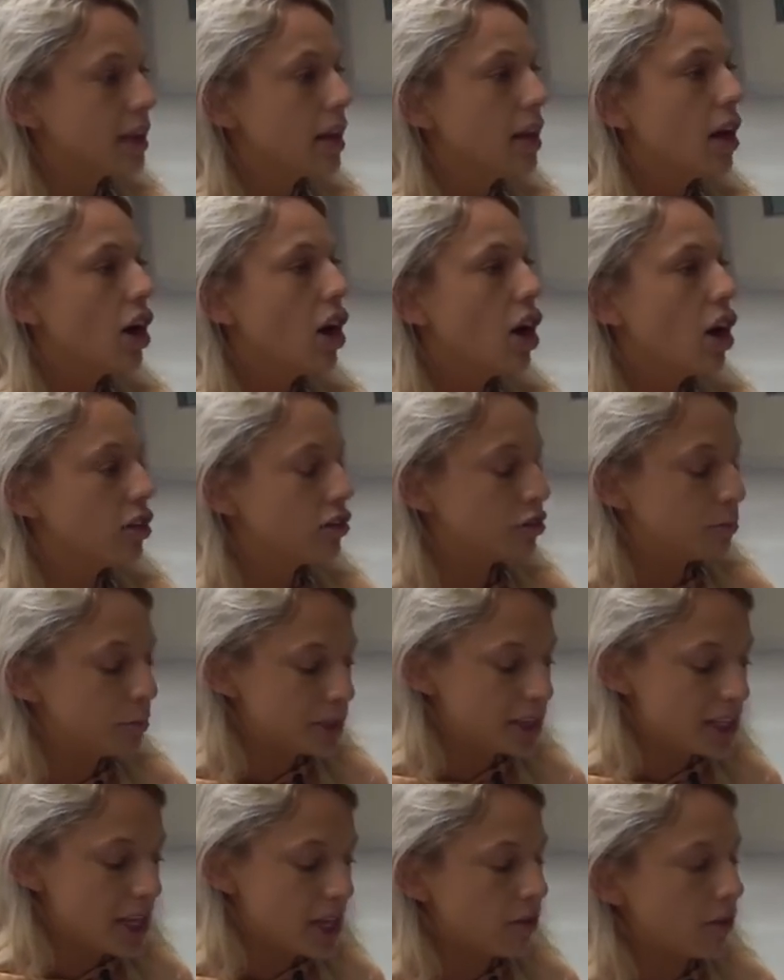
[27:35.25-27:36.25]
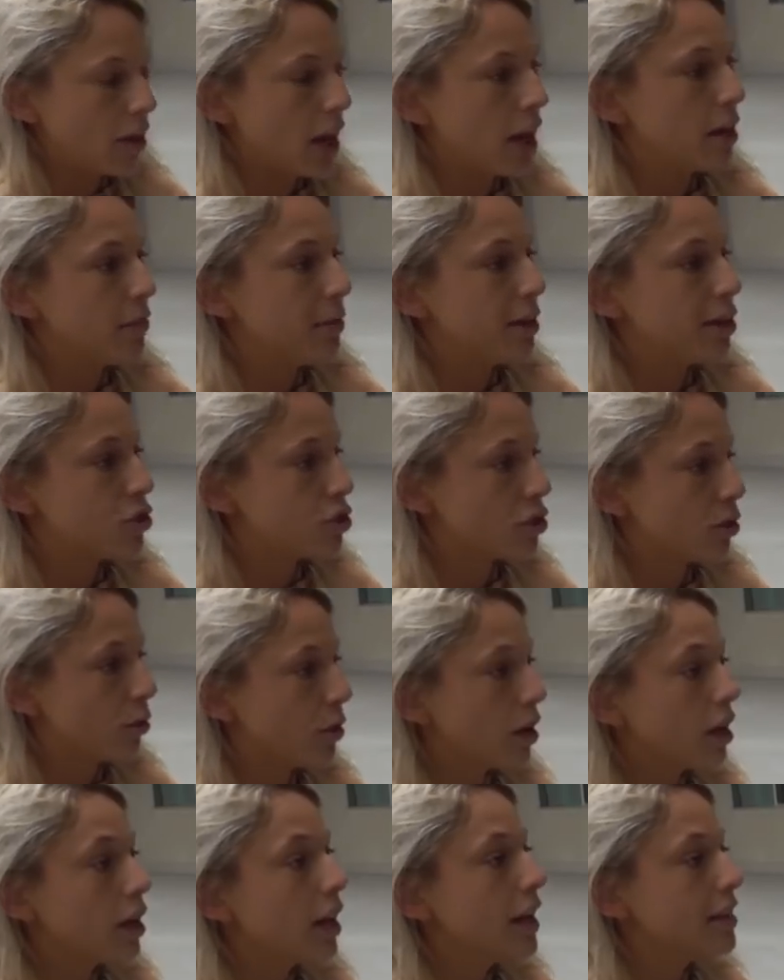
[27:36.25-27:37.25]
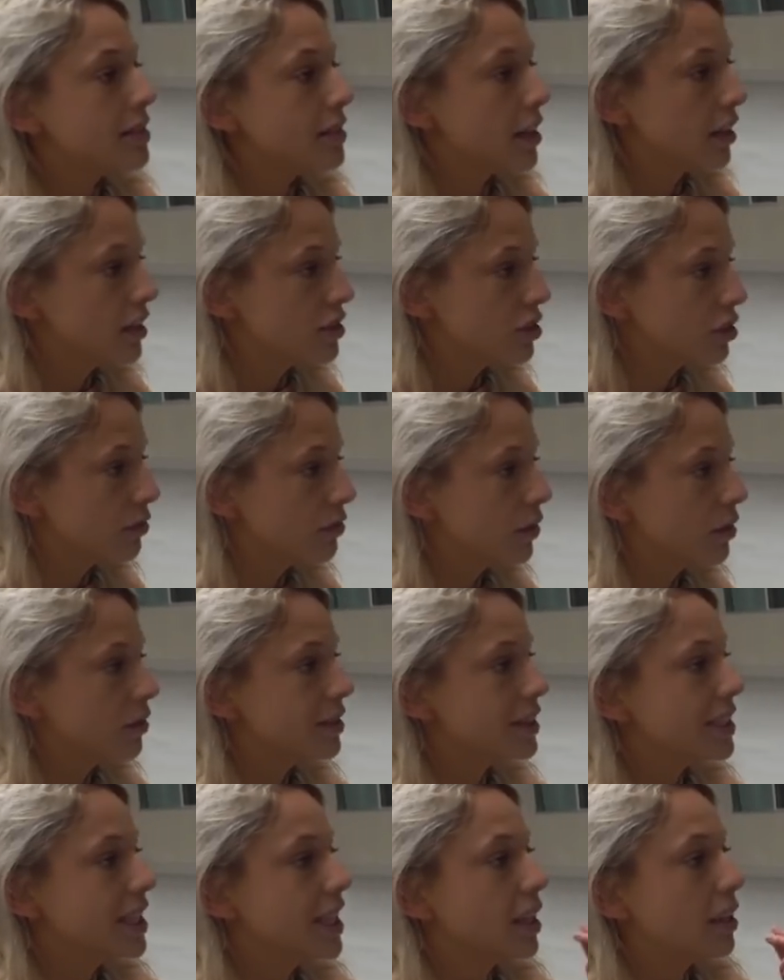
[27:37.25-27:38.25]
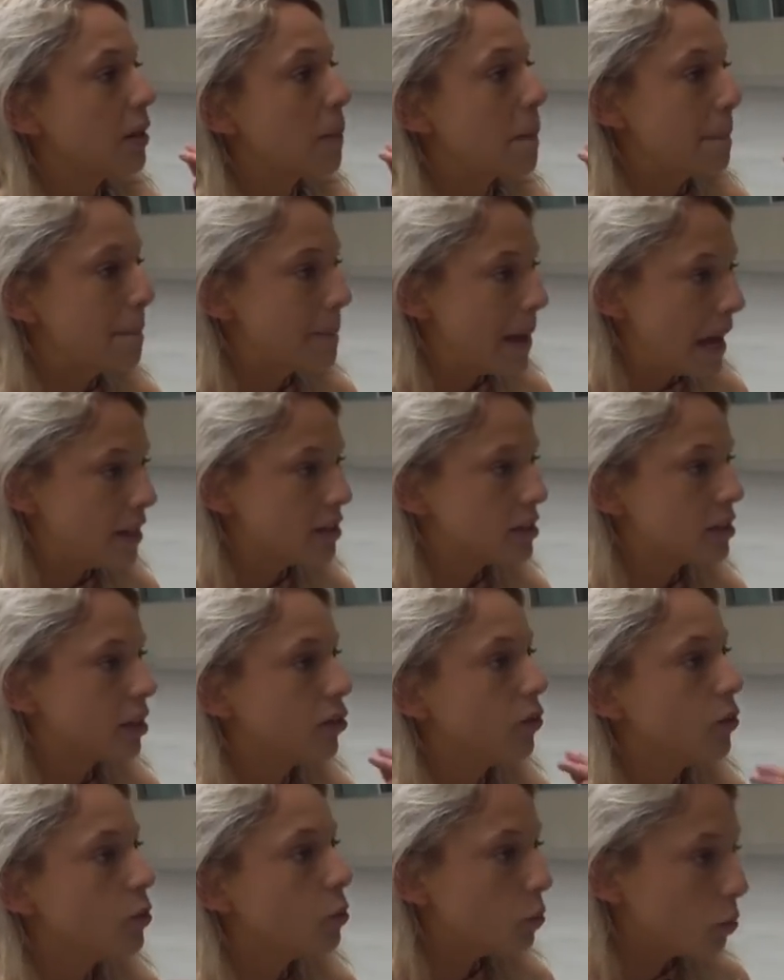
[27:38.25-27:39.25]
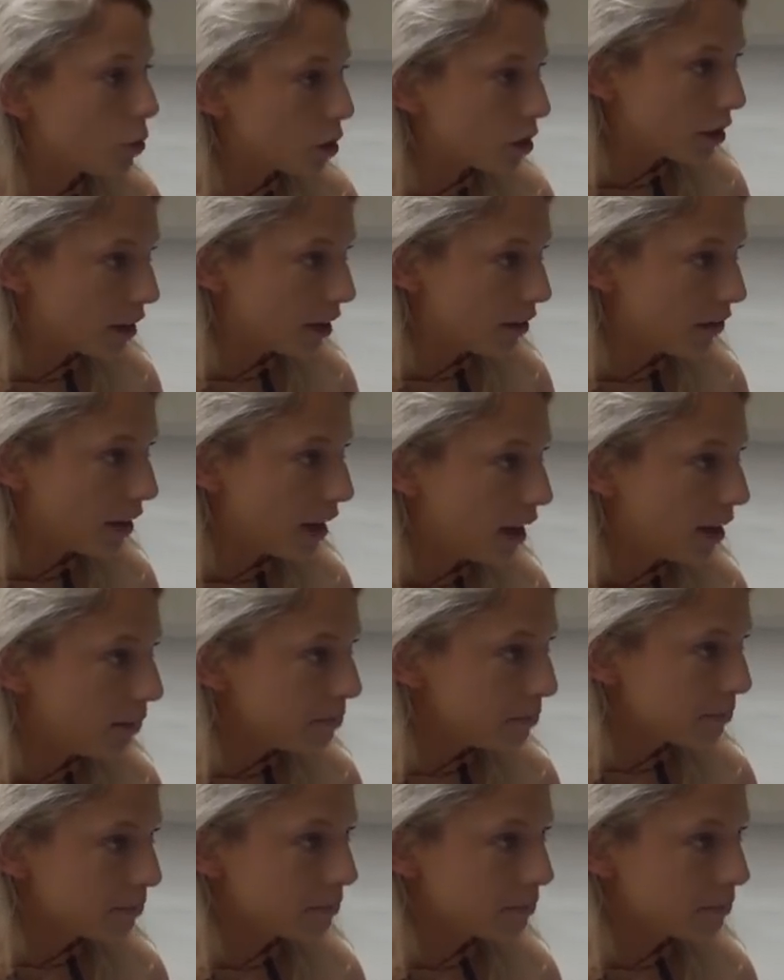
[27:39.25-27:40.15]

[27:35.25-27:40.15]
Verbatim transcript: one hundred percent okay to be short, as long as you're focusing on the mental work of it,